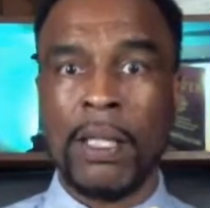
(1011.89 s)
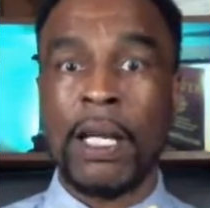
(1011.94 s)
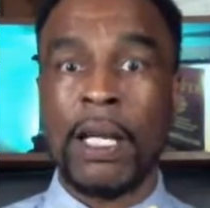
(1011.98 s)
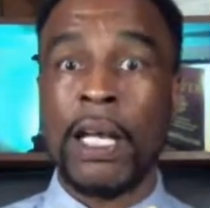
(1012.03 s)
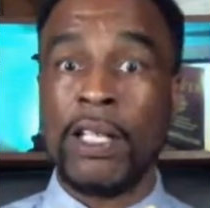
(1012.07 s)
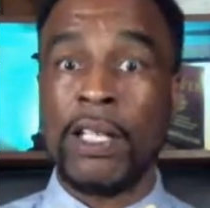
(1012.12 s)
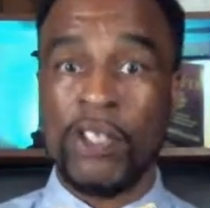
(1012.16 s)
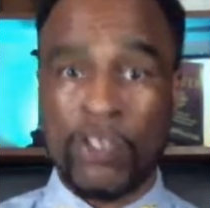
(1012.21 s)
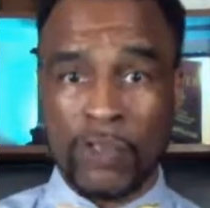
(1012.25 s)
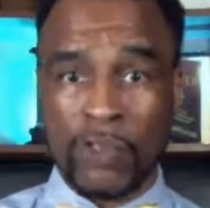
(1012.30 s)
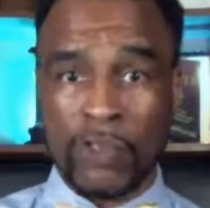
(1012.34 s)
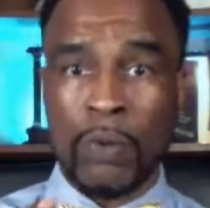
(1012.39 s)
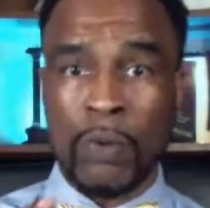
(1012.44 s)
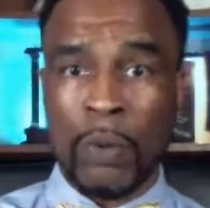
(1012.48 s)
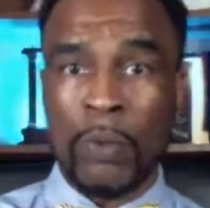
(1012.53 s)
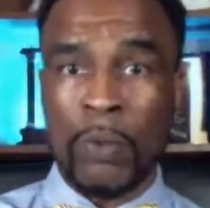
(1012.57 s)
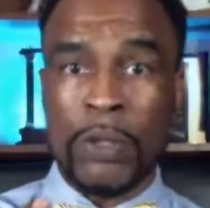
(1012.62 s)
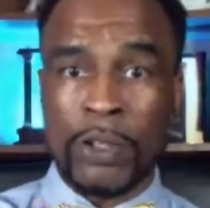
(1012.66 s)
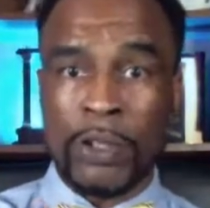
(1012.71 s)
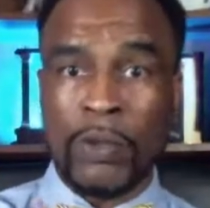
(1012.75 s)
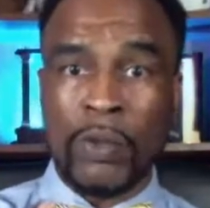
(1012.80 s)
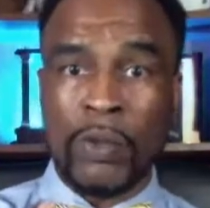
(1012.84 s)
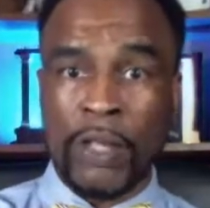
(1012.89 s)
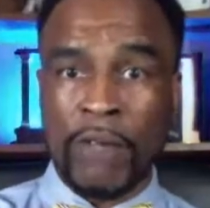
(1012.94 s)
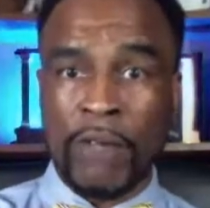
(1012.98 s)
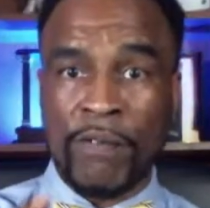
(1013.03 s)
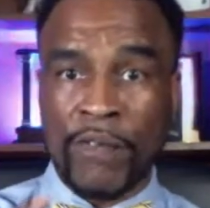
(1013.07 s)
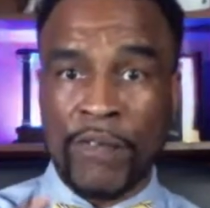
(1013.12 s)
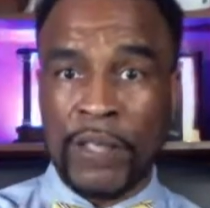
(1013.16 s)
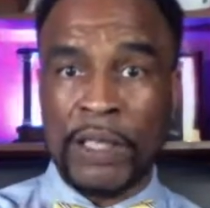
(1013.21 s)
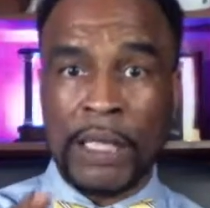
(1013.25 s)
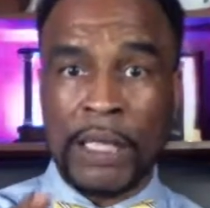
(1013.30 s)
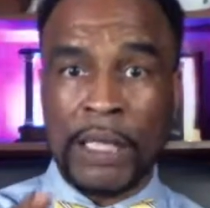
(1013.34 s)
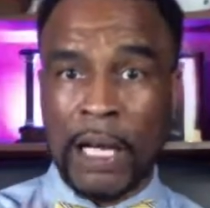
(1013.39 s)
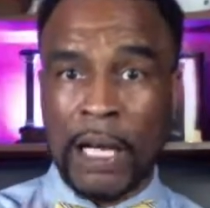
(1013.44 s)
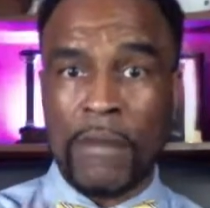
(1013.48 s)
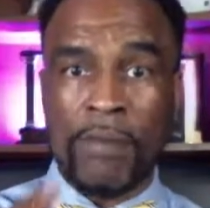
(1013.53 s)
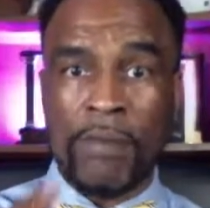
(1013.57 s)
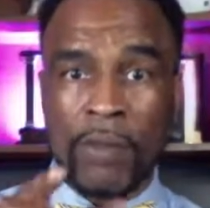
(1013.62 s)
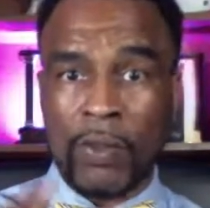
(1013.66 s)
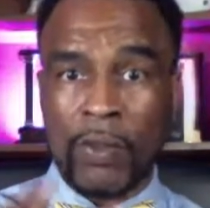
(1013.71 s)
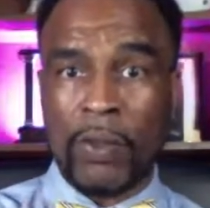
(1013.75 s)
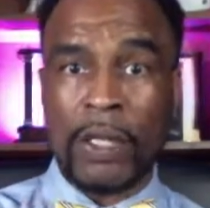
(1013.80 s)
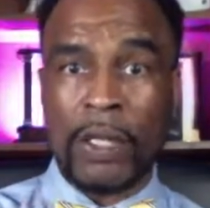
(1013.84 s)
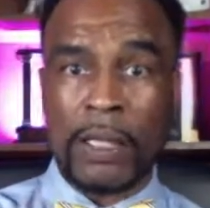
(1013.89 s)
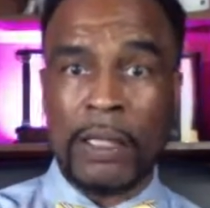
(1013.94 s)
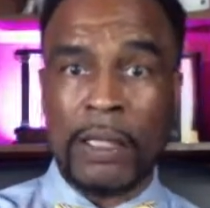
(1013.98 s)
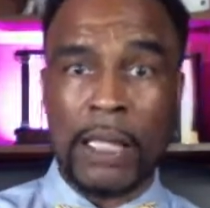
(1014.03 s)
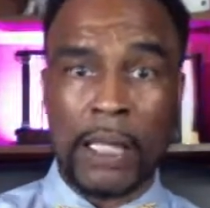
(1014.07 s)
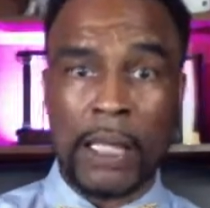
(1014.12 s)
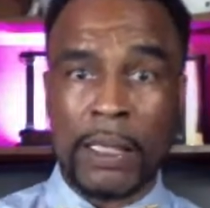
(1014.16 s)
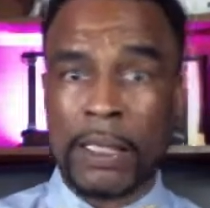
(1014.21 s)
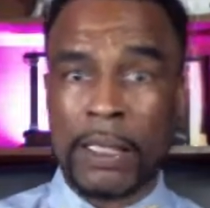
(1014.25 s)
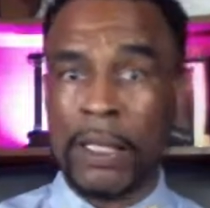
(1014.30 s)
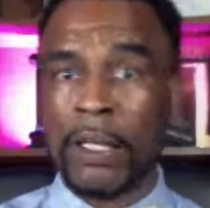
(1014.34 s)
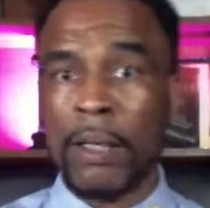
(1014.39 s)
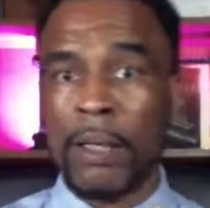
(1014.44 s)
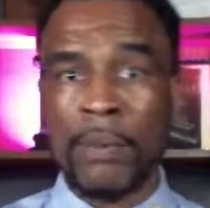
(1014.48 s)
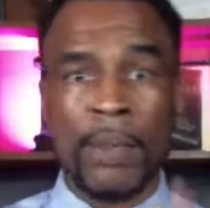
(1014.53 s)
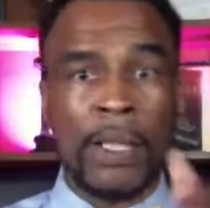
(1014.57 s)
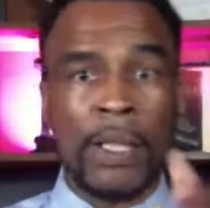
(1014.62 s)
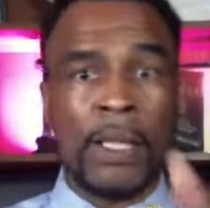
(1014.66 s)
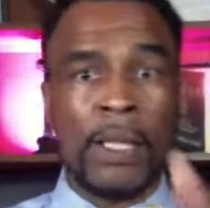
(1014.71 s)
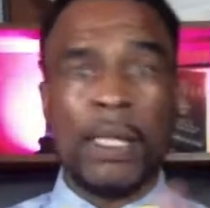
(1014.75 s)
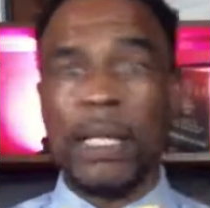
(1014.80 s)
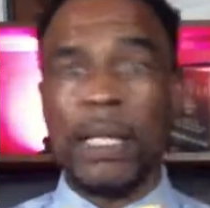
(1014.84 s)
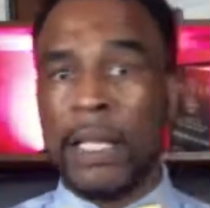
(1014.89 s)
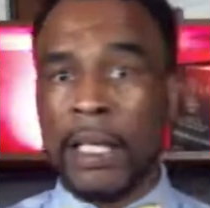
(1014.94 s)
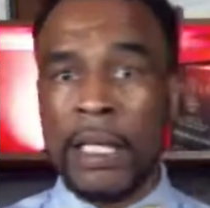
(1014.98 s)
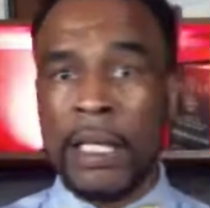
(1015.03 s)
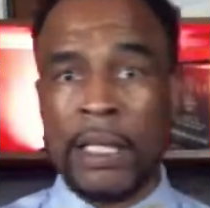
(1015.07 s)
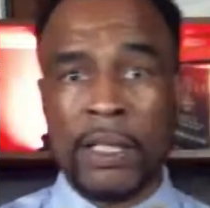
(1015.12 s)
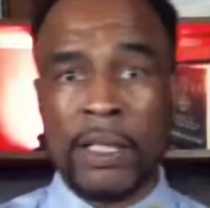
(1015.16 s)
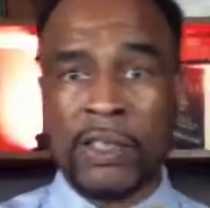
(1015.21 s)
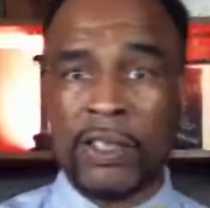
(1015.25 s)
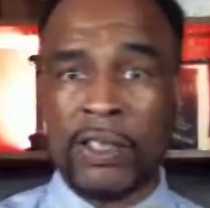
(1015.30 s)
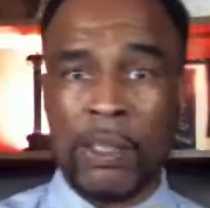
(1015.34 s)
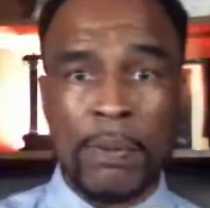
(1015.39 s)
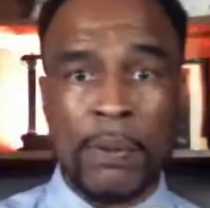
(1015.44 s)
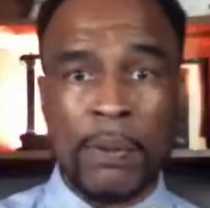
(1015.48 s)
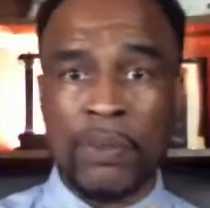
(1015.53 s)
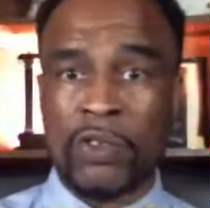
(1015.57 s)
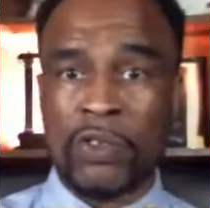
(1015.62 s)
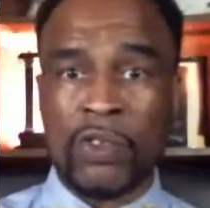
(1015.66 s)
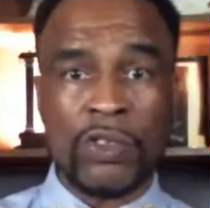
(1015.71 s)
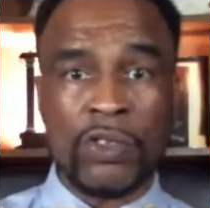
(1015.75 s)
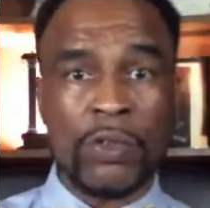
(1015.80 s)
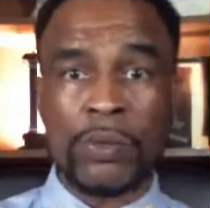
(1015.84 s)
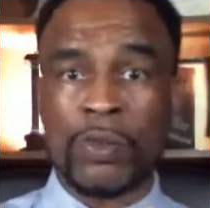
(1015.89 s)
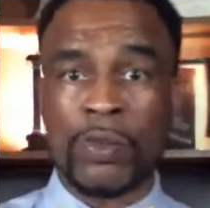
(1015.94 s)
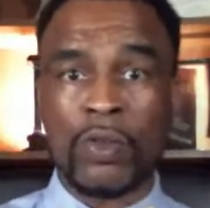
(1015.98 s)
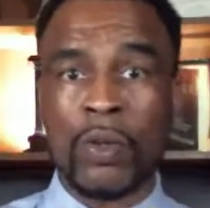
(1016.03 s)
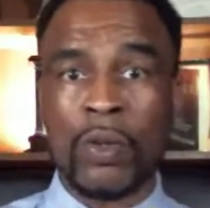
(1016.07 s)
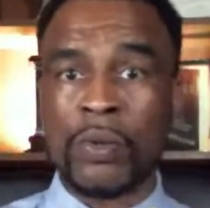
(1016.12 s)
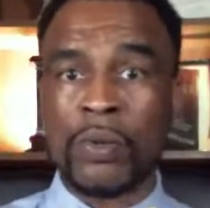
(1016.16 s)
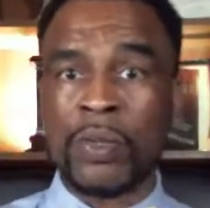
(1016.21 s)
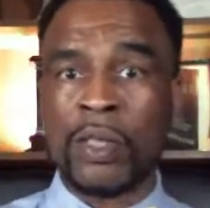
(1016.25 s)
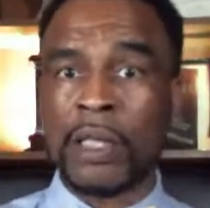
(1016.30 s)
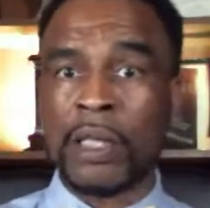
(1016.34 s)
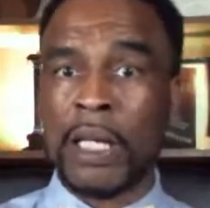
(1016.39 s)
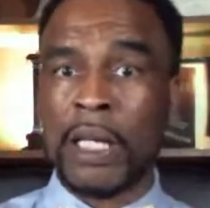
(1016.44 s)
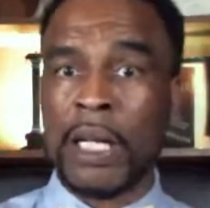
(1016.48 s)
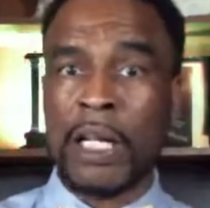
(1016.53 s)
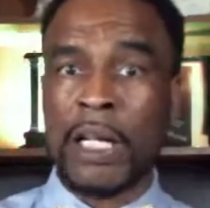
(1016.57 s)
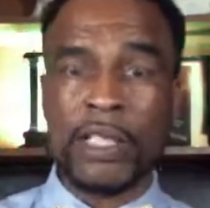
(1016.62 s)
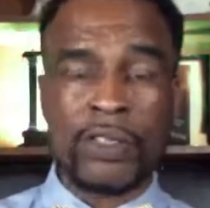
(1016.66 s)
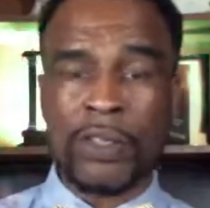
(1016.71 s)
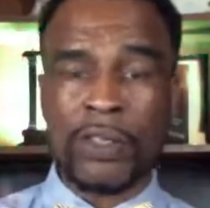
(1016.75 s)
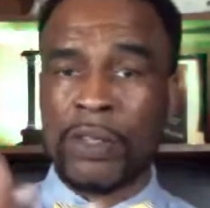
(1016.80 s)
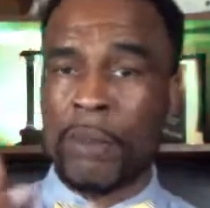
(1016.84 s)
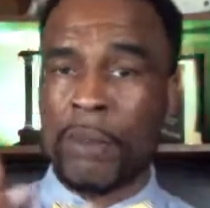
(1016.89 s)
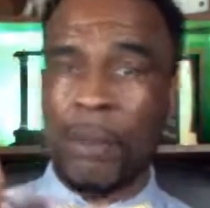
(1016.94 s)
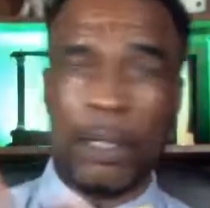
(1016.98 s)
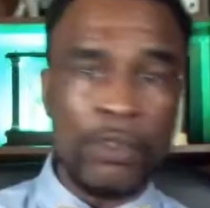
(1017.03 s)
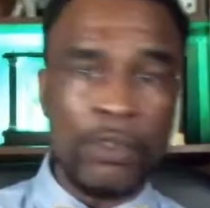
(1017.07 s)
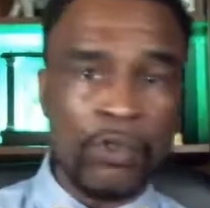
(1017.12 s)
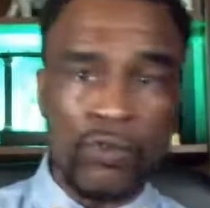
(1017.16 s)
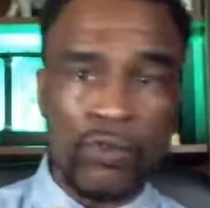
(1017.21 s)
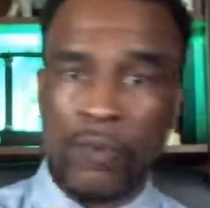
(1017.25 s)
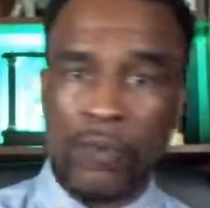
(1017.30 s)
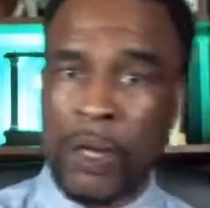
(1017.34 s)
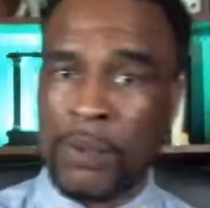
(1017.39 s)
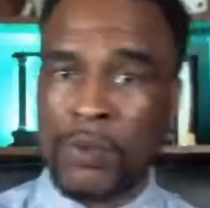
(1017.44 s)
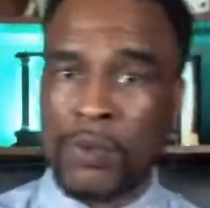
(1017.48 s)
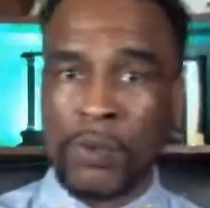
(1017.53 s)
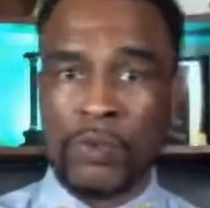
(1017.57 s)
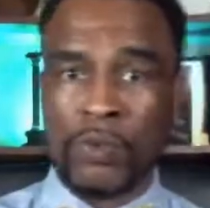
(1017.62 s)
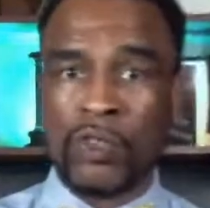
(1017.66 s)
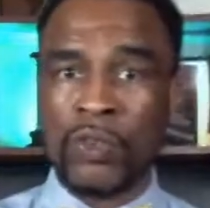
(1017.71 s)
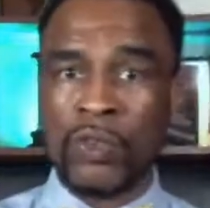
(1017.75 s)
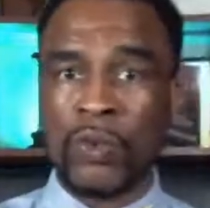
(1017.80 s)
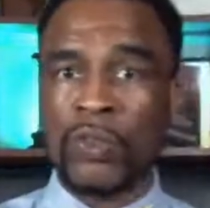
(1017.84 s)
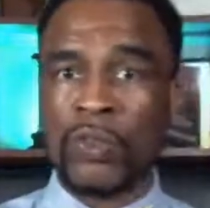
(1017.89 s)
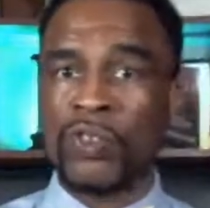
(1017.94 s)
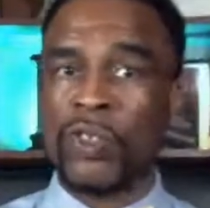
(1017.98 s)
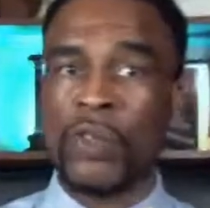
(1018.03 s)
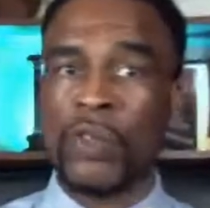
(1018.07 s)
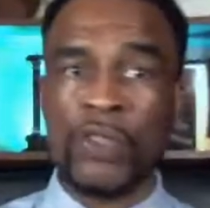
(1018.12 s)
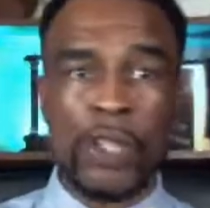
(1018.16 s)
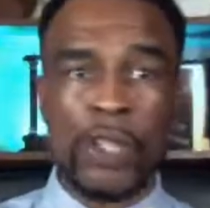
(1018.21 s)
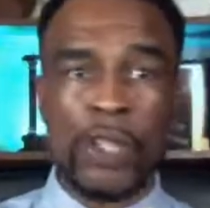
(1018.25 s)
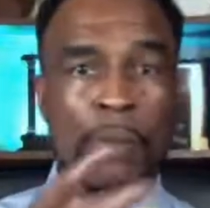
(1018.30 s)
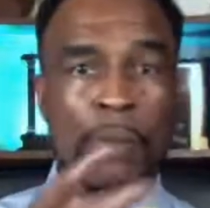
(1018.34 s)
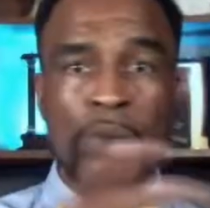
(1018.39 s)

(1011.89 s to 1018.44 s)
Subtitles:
And this is what we're doing at funding-credit.com. Hit us up on the subscription, guys, because I'm about to drop some jewels on you.